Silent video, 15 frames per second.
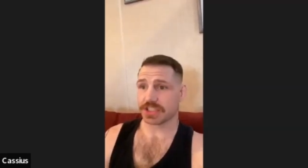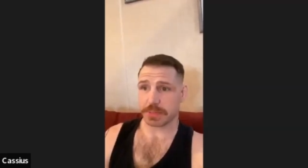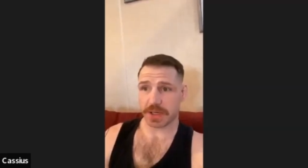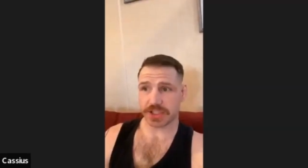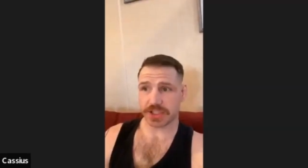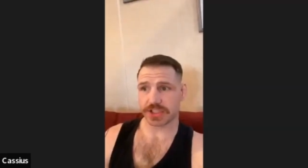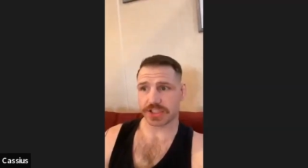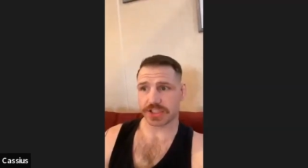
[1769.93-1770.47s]

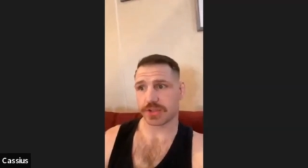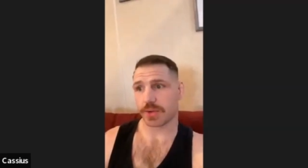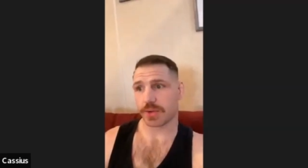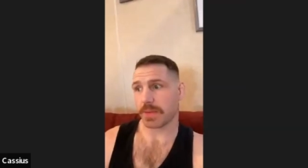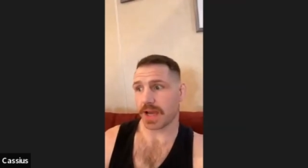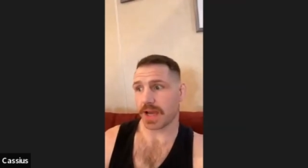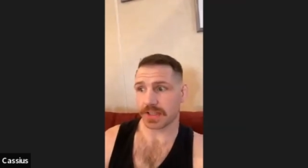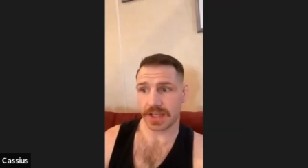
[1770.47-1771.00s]
specialist, so
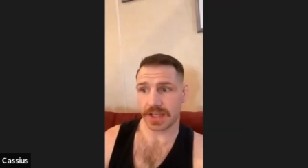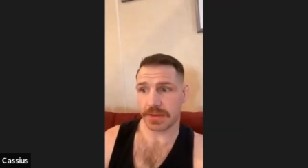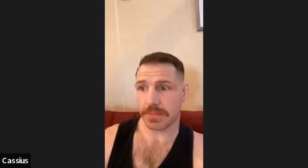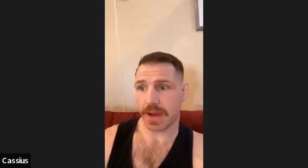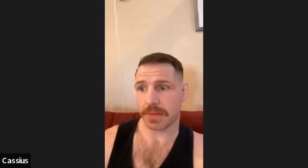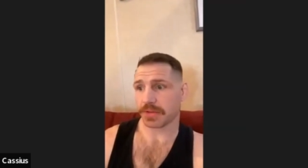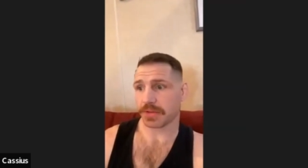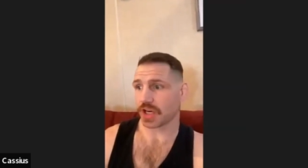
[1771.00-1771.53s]
he might he
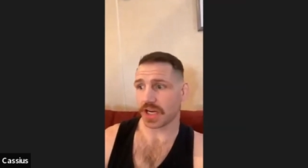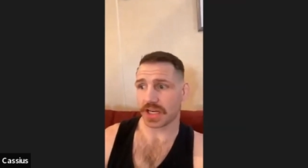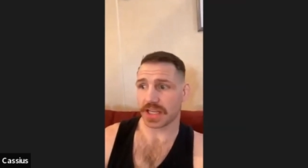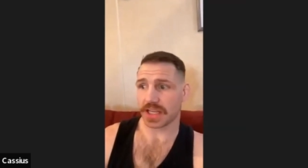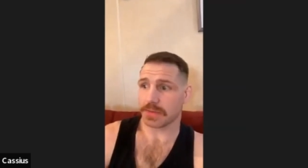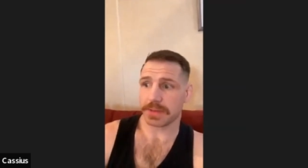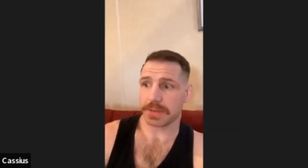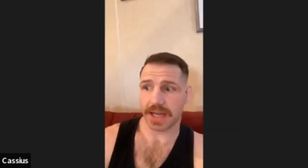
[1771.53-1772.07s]
might be trying
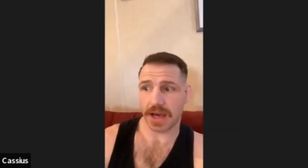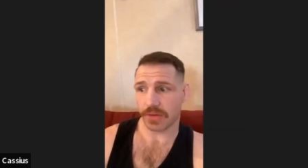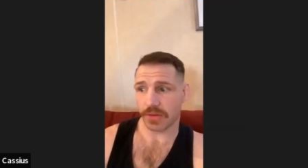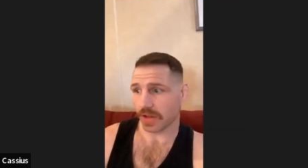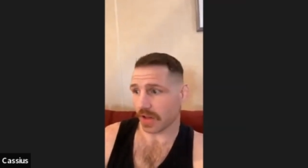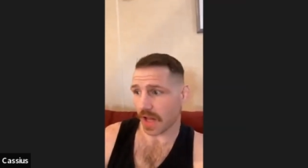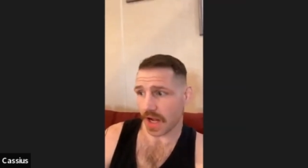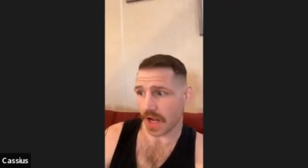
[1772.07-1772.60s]
to get me
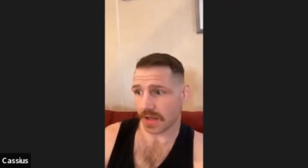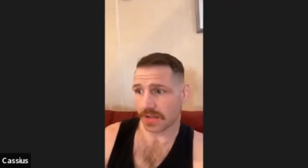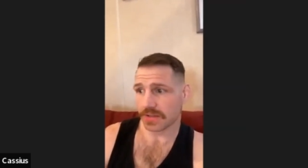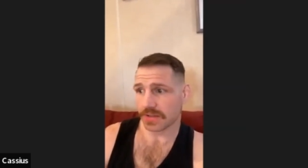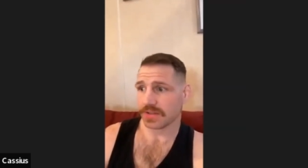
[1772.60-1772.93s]
down a lot.